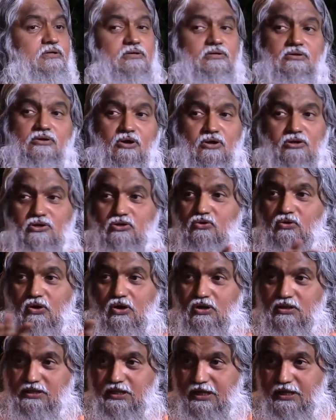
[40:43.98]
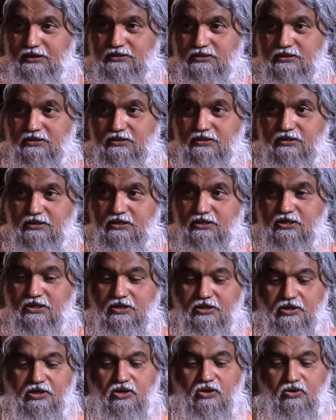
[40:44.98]
Don't do all that.
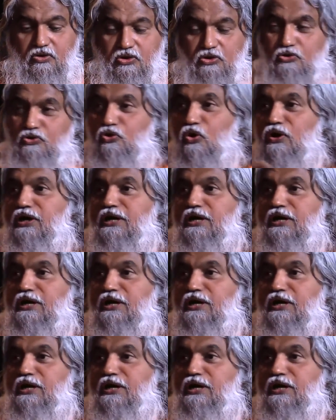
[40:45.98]
You don't